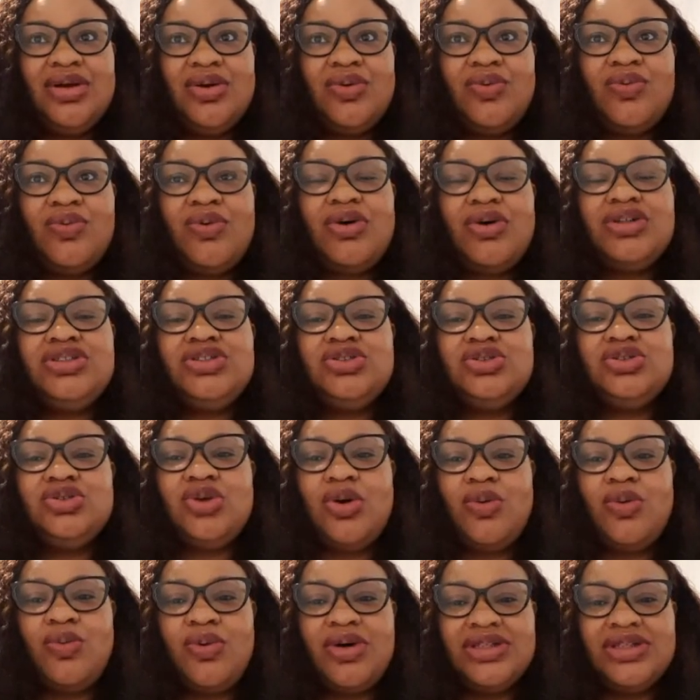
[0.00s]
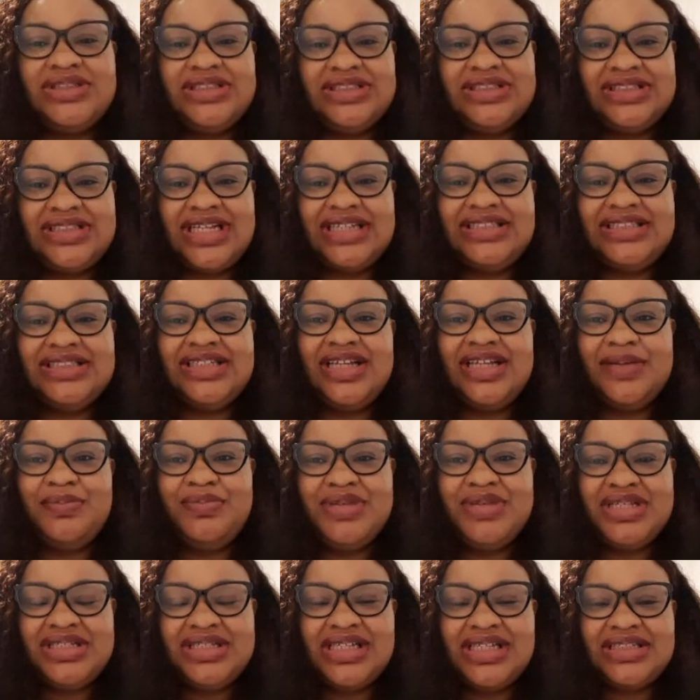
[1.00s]
what you don't want is starting a
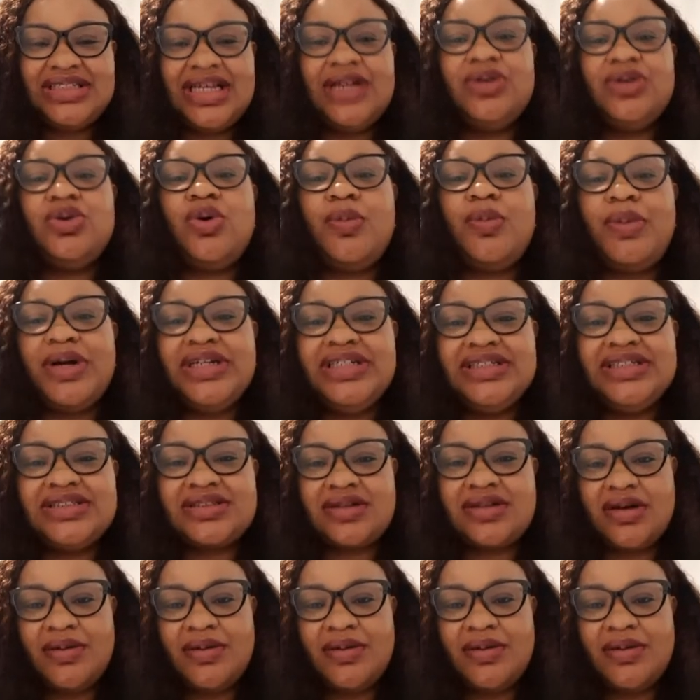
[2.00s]
business and nobody is